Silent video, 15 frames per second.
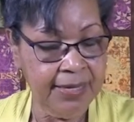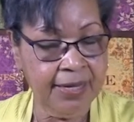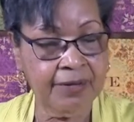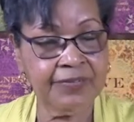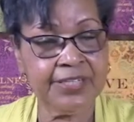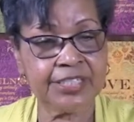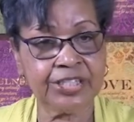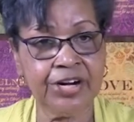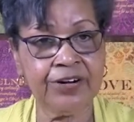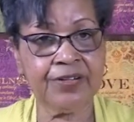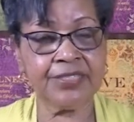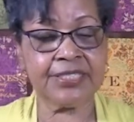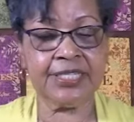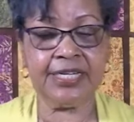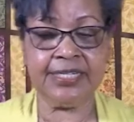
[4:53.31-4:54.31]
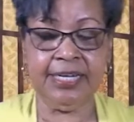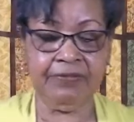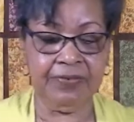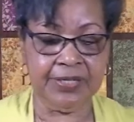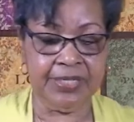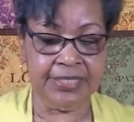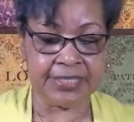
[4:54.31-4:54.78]
of eternal
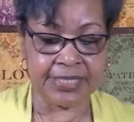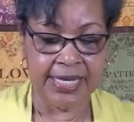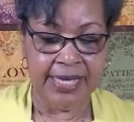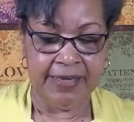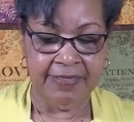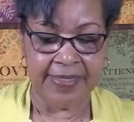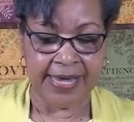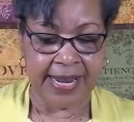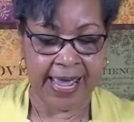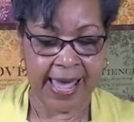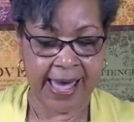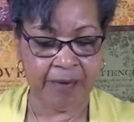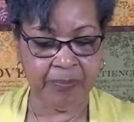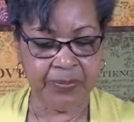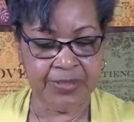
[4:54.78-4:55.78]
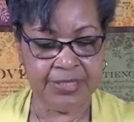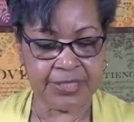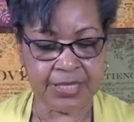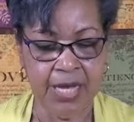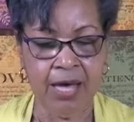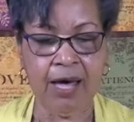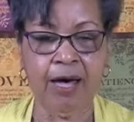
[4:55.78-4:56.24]
significance that
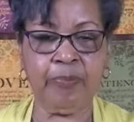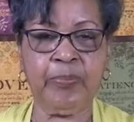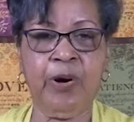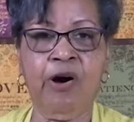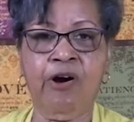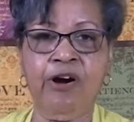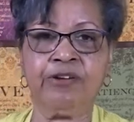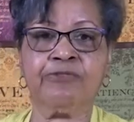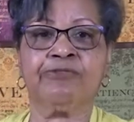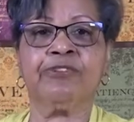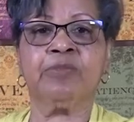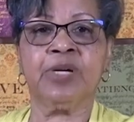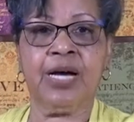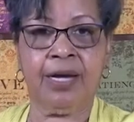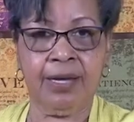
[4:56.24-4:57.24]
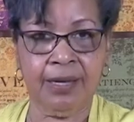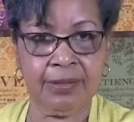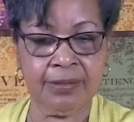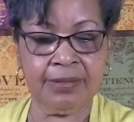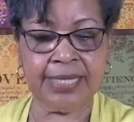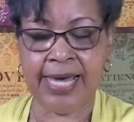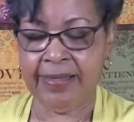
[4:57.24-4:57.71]
happens apart from God.
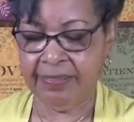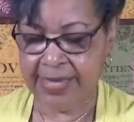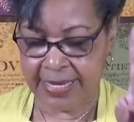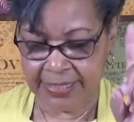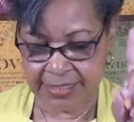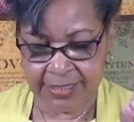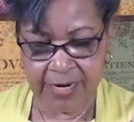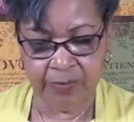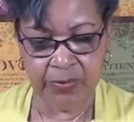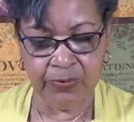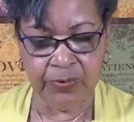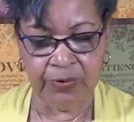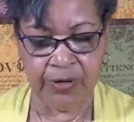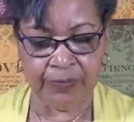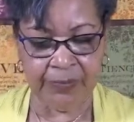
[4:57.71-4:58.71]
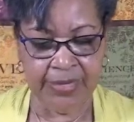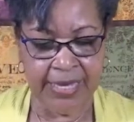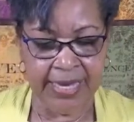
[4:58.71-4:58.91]
That's number one.